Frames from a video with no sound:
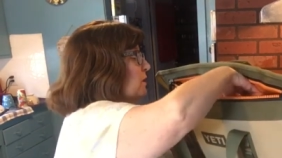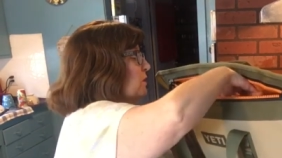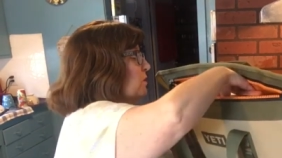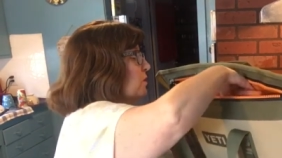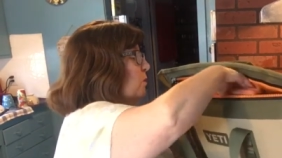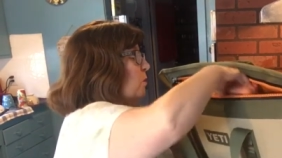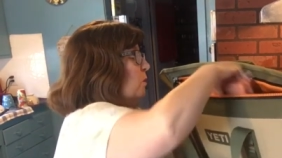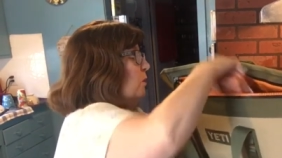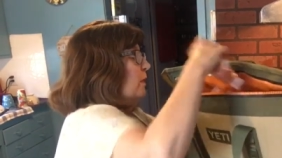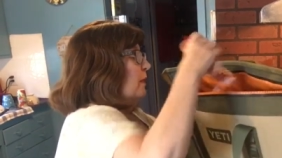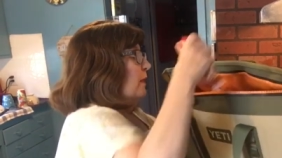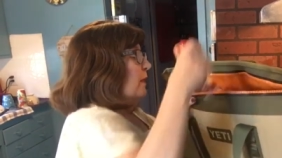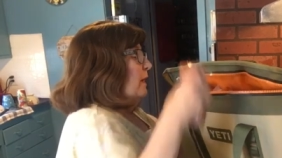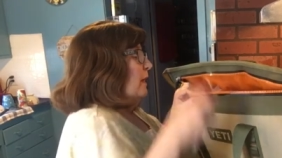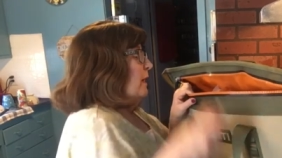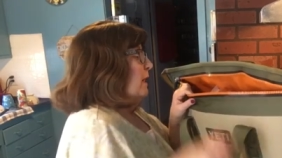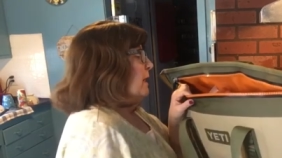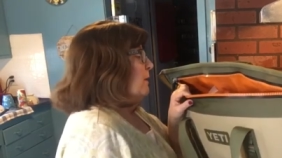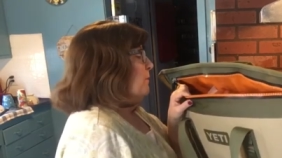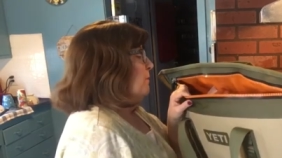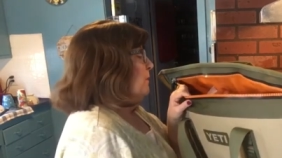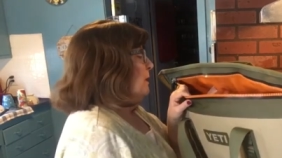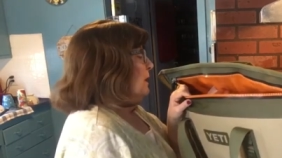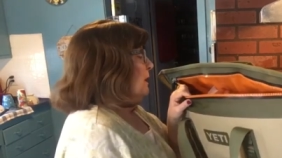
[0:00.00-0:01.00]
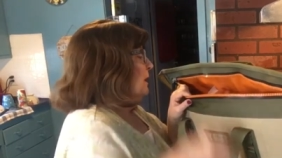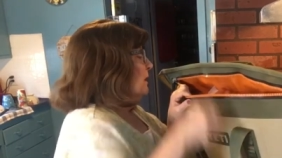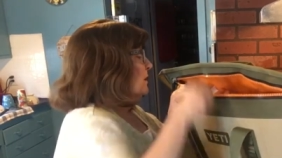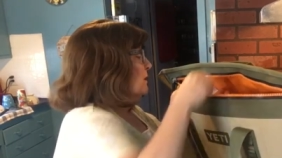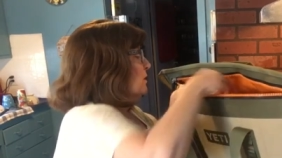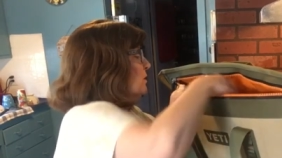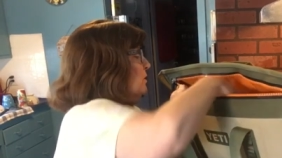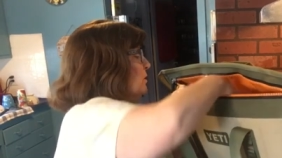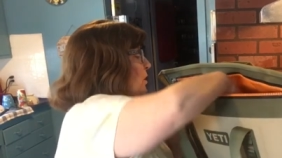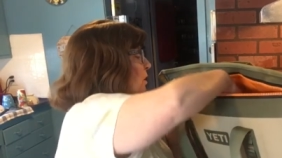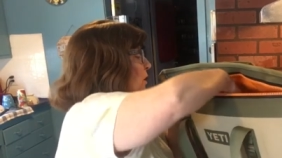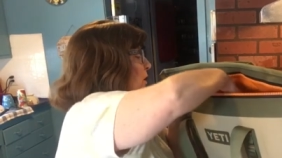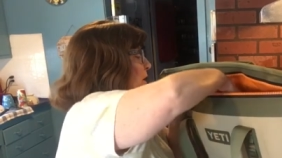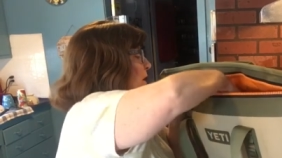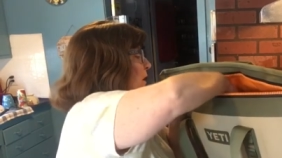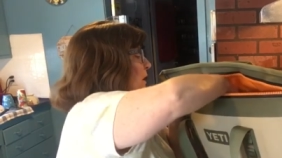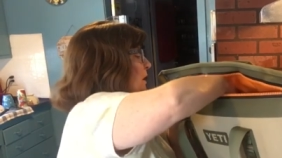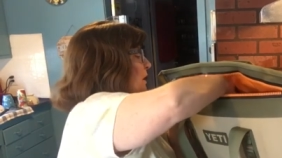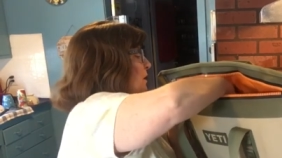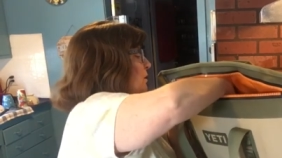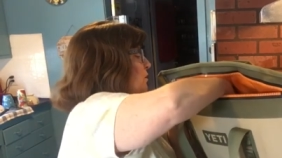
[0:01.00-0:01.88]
so let me get started and